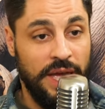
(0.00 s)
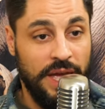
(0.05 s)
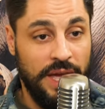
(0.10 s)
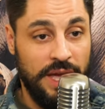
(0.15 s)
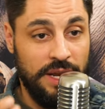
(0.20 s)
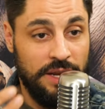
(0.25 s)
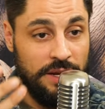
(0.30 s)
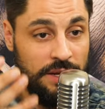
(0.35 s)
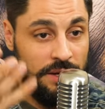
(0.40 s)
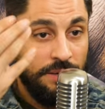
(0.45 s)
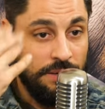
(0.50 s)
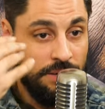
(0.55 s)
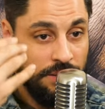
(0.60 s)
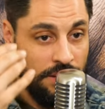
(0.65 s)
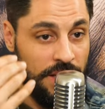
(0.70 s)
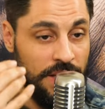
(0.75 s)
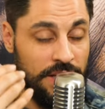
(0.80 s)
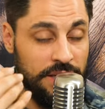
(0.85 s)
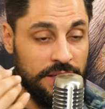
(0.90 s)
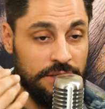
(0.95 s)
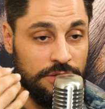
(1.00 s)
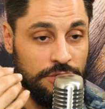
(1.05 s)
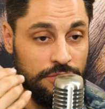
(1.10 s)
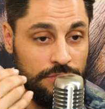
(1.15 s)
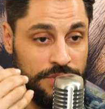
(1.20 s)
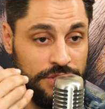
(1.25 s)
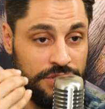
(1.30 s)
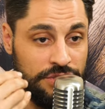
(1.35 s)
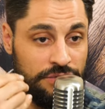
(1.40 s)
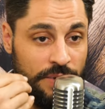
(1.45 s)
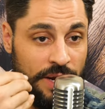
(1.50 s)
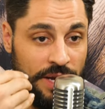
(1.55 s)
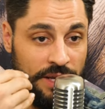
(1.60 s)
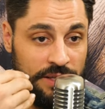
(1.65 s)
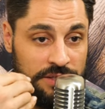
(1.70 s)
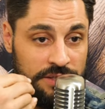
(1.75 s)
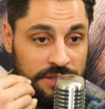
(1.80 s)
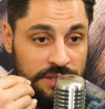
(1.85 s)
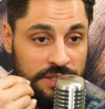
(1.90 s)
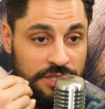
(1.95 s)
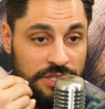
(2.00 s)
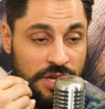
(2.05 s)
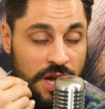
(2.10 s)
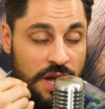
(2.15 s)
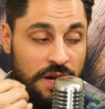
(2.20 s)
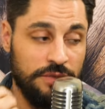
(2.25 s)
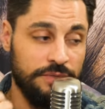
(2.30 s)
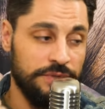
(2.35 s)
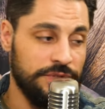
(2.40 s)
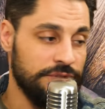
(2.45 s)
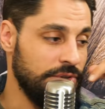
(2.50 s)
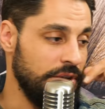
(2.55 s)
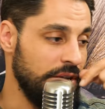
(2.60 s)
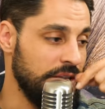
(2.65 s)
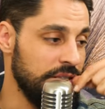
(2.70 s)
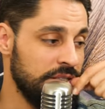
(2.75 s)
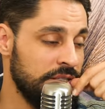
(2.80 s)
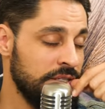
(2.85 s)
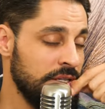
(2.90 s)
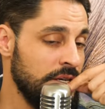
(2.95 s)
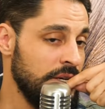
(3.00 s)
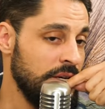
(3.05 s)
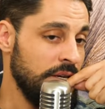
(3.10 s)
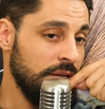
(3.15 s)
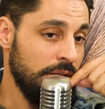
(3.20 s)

and hitting the restraints, the child restraints.